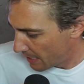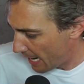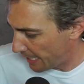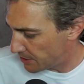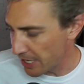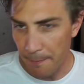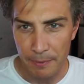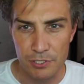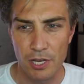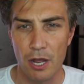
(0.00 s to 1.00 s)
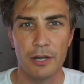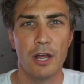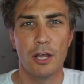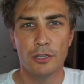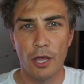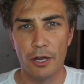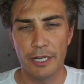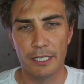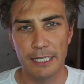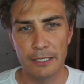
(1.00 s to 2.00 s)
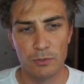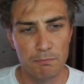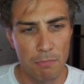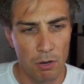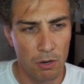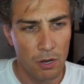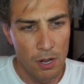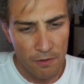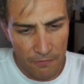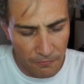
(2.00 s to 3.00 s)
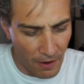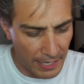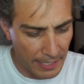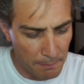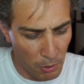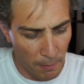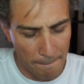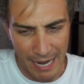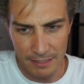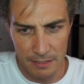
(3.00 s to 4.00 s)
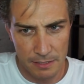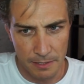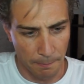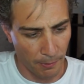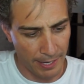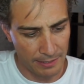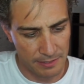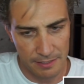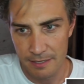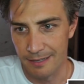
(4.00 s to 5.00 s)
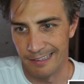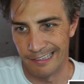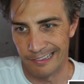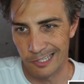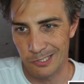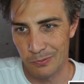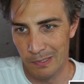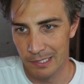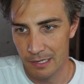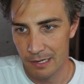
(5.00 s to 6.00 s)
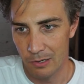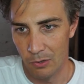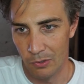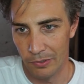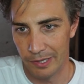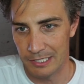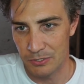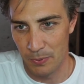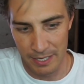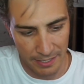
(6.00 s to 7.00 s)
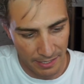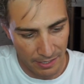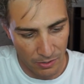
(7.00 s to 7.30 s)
Each episode, learning a little more, finding more buttons to press, like this one, or this one,